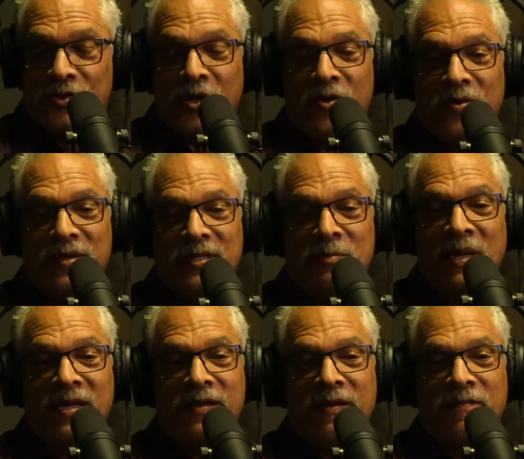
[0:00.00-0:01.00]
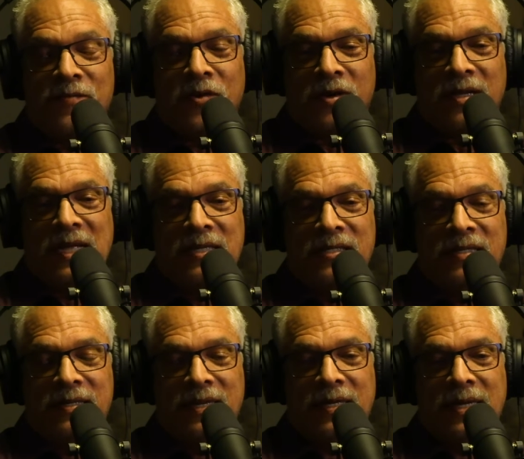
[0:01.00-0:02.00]
So speaking of your
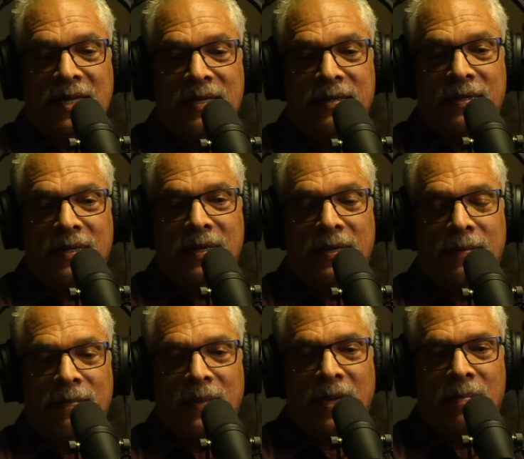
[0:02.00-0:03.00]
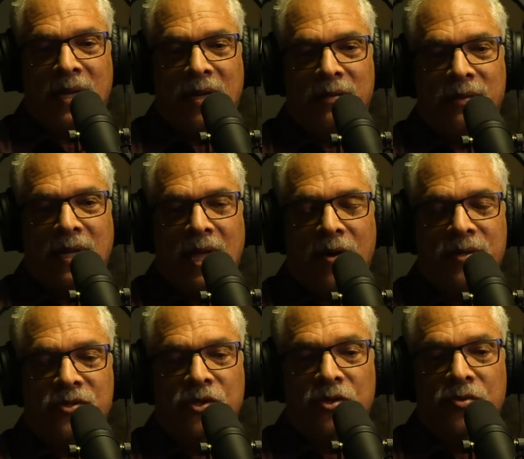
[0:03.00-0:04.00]
collection, again, about how
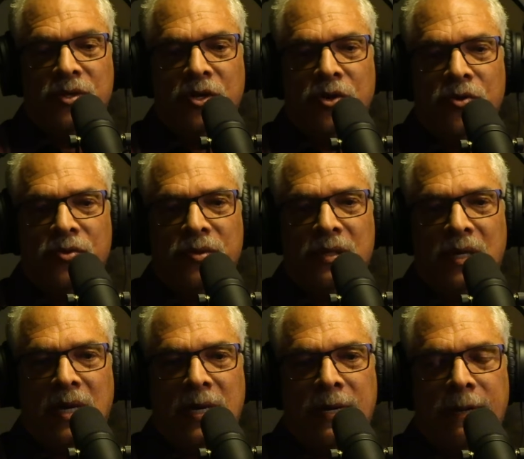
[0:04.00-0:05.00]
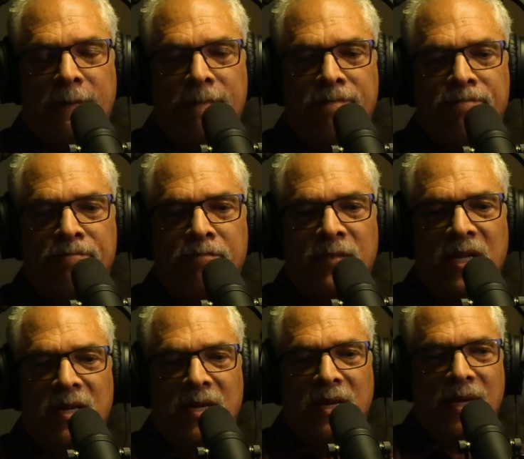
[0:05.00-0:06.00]
it's skewed, do you, I'm
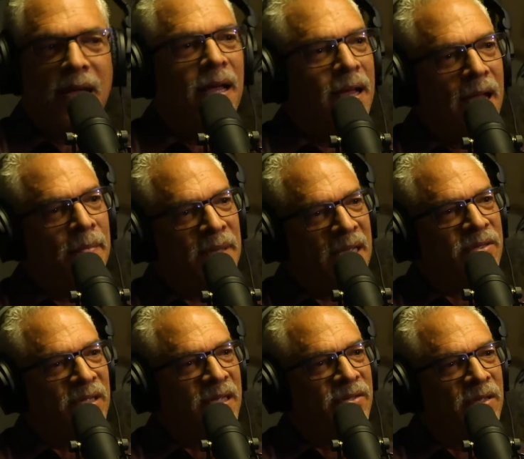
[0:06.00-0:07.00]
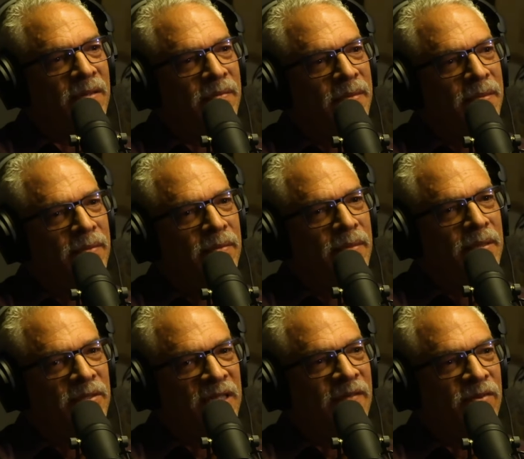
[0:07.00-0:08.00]
guessing, is it
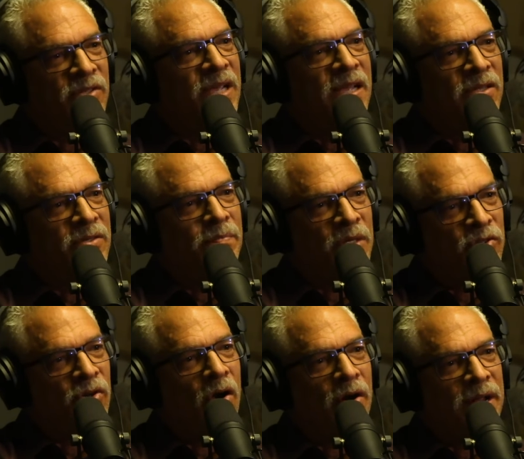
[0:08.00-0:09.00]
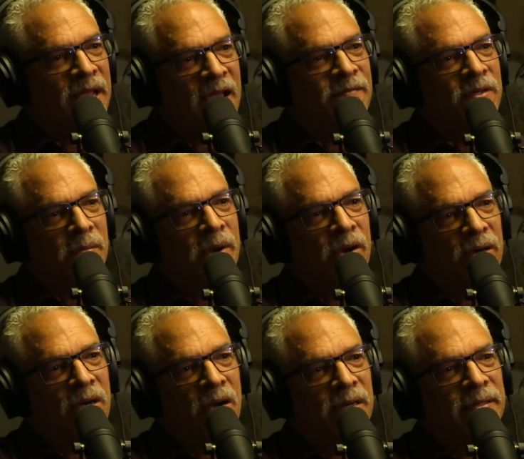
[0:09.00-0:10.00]
safe to say it's majority
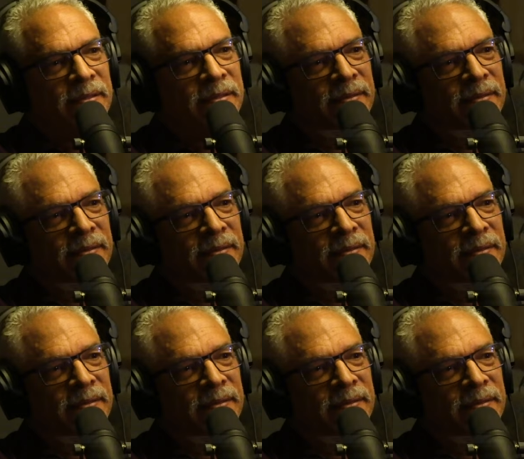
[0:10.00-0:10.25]
African-American art?